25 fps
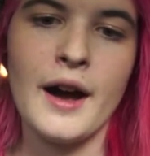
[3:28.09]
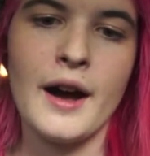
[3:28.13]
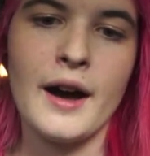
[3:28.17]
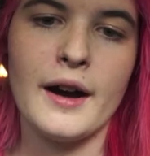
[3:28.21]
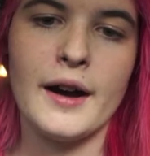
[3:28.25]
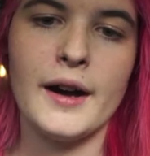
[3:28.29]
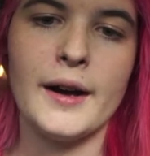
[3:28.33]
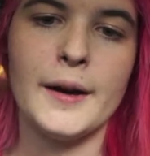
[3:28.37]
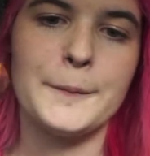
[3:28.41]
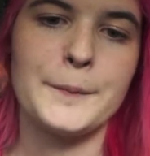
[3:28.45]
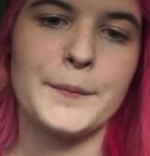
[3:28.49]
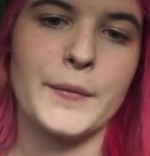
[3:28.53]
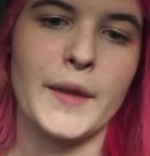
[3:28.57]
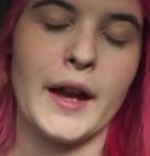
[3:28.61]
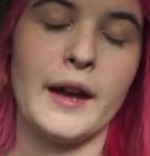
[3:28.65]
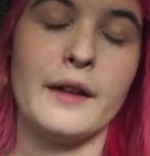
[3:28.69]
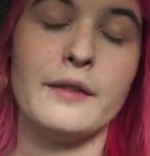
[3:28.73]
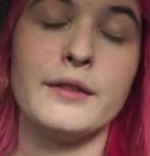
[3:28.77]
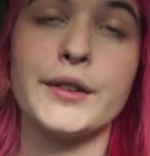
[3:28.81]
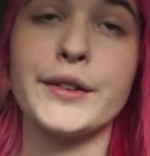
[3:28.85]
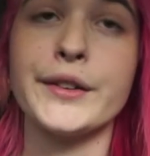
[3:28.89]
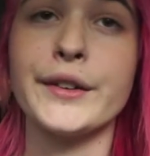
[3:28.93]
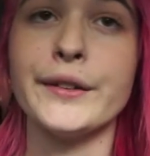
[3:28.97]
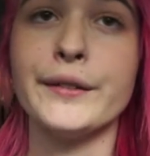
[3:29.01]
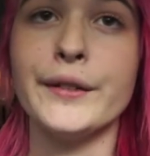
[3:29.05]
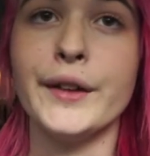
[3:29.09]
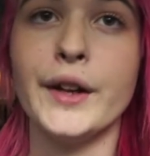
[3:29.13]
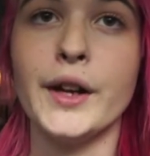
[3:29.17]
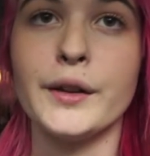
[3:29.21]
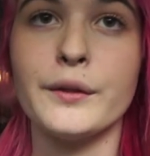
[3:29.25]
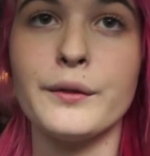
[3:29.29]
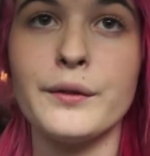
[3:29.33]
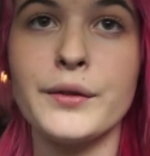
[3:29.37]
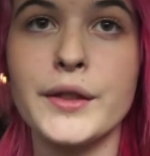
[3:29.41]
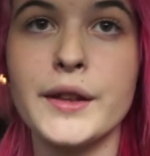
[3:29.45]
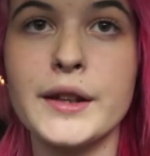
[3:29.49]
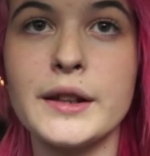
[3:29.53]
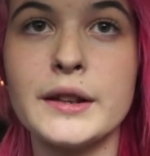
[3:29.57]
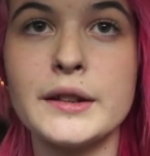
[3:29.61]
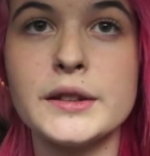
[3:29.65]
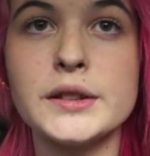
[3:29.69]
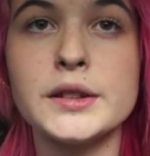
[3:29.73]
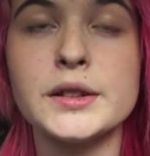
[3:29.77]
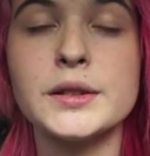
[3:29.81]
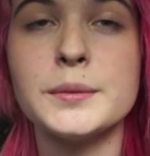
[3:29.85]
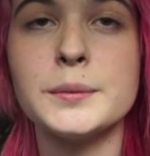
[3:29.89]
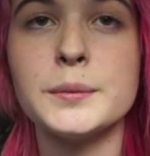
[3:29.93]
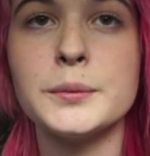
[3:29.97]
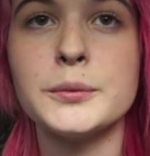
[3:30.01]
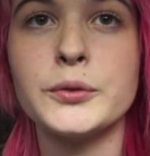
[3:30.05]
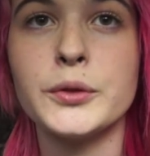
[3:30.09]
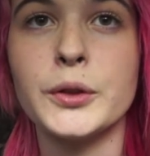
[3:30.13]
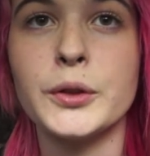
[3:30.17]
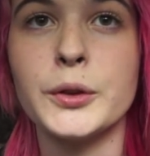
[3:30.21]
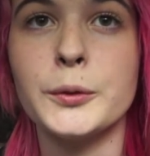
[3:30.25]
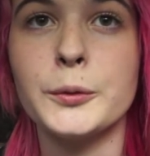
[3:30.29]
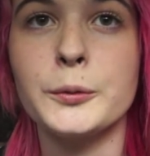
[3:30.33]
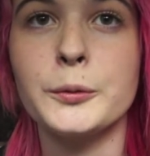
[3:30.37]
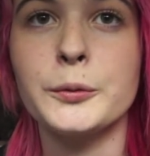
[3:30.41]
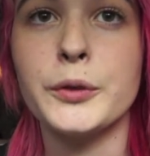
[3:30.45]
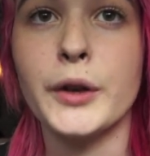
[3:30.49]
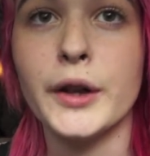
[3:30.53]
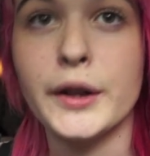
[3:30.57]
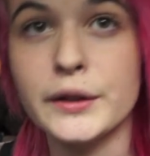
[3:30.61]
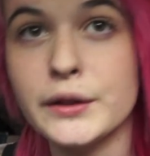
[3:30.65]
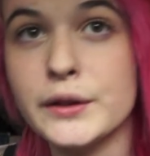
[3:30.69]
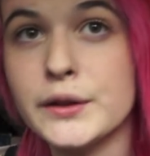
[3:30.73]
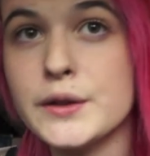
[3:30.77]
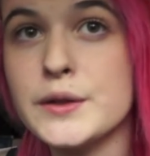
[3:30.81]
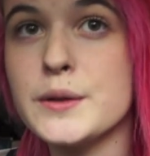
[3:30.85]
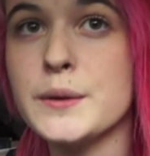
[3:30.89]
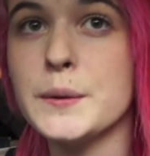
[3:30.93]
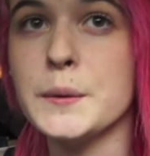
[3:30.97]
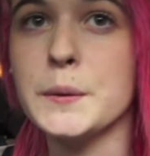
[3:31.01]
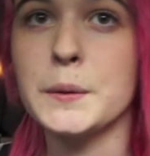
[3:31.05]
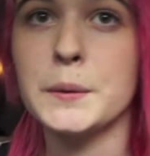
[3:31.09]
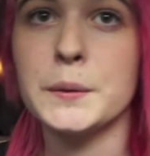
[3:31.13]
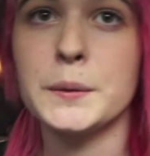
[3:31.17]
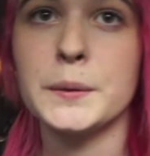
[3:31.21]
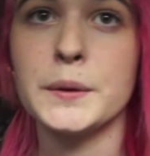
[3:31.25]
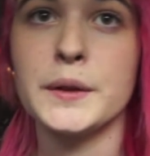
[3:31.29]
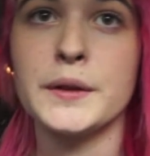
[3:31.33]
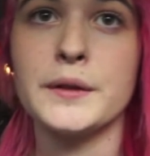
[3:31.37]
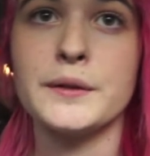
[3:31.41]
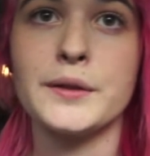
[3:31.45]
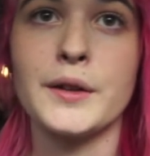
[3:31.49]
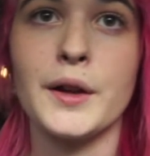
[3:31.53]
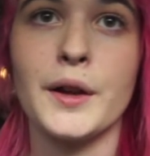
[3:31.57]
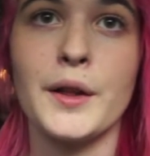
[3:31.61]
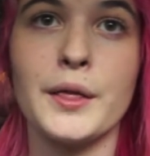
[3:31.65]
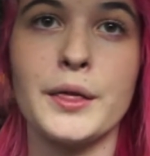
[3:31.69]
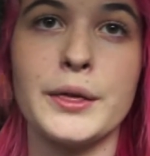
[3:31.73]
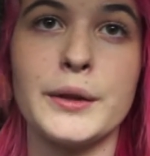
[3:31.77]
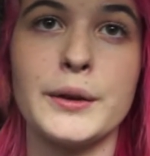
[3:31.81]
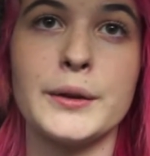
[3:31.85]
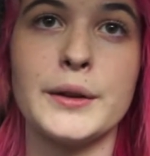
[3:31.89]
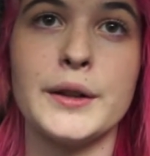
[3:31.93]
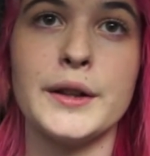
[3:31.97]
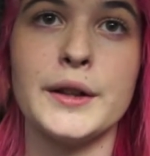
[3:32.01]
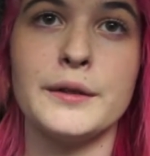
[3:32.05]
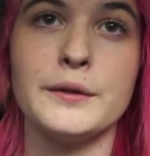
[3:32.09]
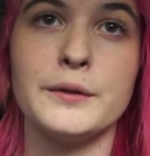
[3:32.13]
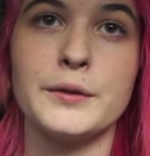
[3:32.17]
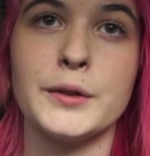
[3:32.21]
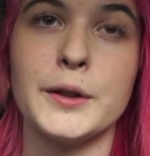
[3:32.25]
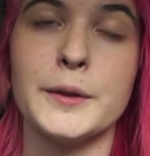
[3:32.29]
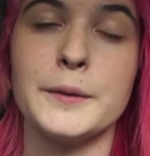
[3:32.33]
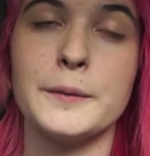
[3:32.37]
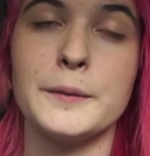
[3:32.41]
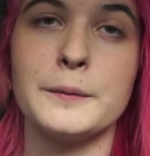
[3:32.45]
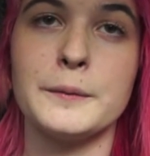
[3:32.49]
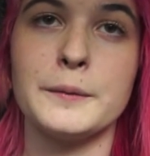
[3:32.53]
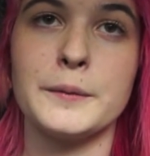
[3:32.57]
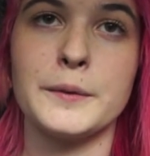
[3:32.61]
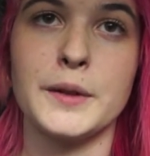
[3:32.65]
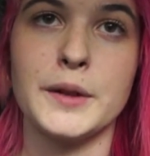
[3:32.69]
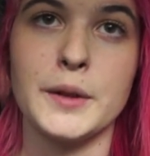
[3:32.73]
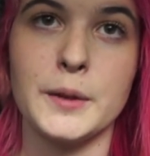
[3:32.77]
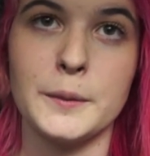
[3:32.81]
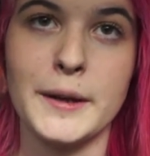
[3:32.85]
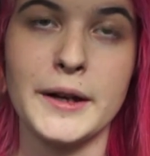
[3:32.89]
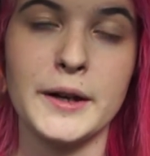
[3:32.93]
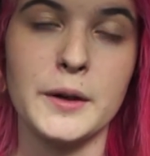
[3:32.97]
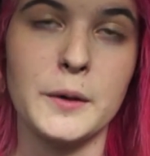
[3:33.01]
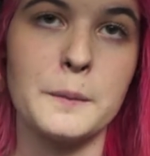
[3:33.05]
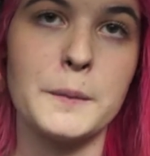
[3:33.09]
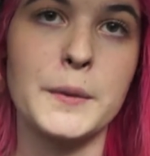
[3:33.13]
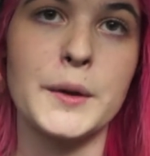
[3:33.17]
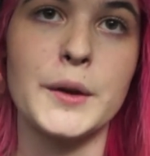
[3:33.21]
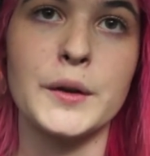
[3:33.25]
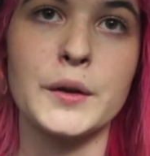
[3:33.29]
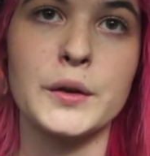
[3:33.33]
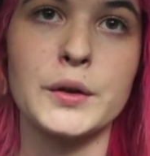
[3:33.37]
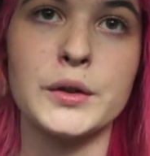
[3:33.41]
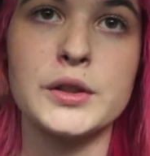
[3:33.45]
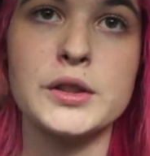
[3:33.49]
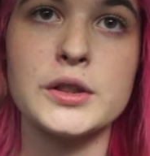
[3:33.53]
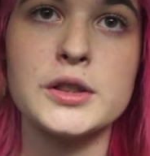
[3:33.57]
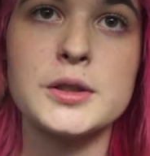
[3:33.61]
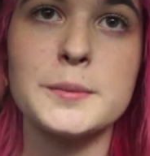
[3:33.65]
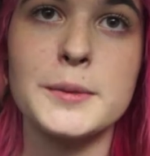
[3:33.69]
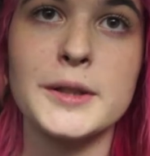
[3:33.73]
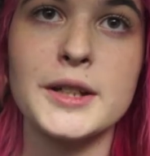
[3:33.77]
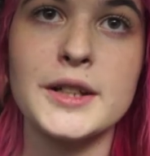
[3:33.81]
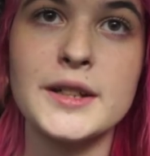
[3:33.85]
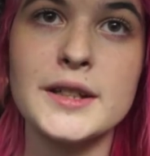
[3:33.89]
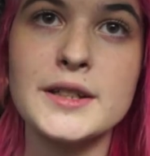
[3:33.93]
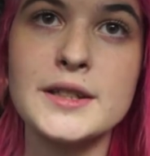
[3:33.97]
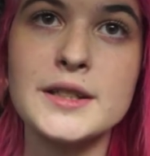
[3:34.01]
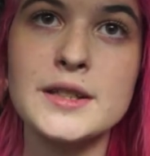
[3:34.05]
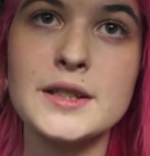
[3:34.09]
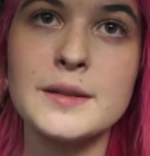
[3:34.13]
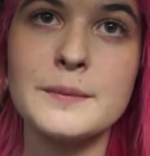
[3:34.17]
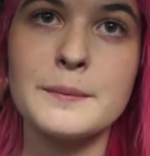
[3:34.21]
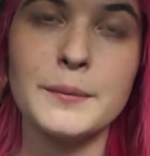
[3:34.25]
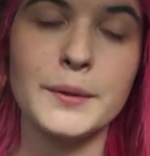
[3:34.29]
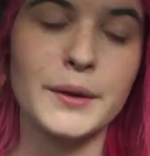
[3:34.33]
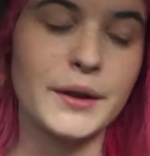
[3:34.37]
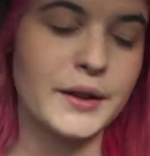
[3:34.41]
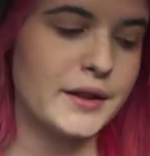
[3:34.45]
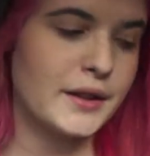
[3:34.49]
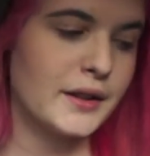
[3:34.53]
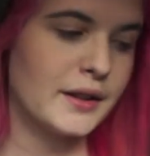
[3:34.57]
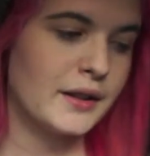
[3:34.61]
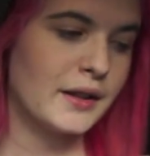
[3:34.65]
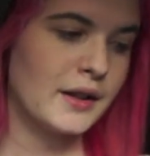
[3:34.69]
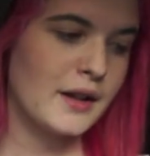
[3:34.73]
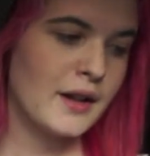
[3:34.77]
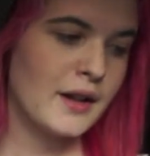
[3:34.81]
I've heard a lot of things from friends who have gone through it and from, my own personal experience, but